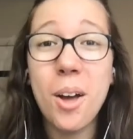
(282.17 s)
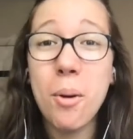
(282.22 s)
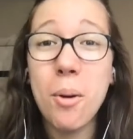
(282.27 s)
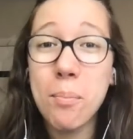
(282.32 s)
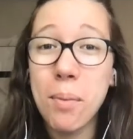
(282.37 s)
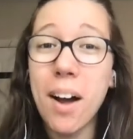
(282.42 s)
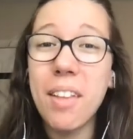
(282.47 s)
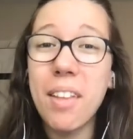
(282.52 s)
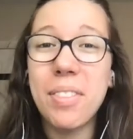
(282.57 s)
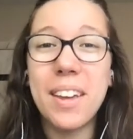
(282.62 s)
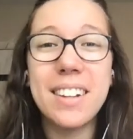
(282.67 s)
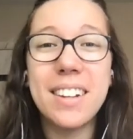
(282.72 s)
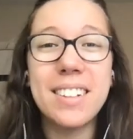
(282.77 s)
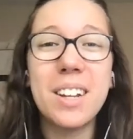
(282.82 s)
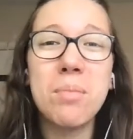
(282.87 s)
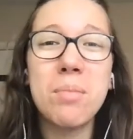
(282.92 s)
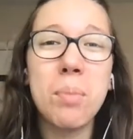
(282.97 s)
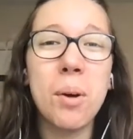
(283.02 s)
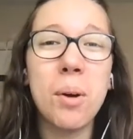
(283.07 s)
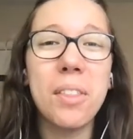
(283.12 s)
but they
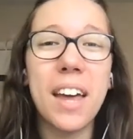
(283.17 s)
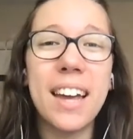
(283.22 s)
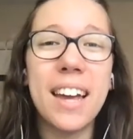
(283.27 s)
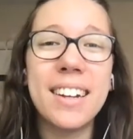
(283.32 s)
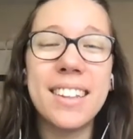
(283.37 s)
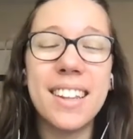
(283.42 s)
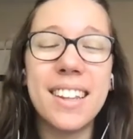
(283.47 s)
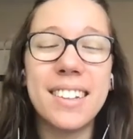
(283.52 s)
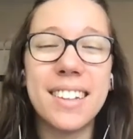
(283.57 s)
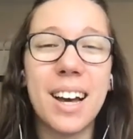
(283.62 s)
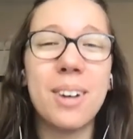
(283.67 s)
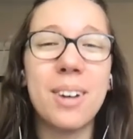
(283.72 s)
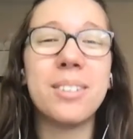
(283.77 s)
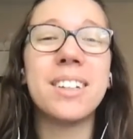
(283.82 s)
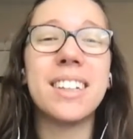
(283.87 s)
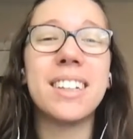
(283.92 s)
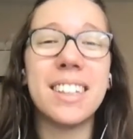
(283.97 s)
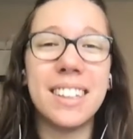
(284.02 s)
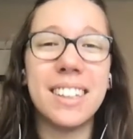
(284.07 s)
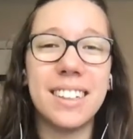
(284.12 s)
did both end in the sound
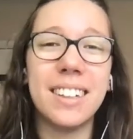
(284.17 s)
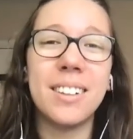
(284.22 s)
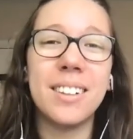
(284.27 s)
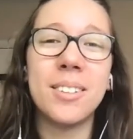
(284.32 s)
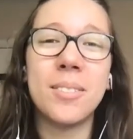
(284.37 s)
g.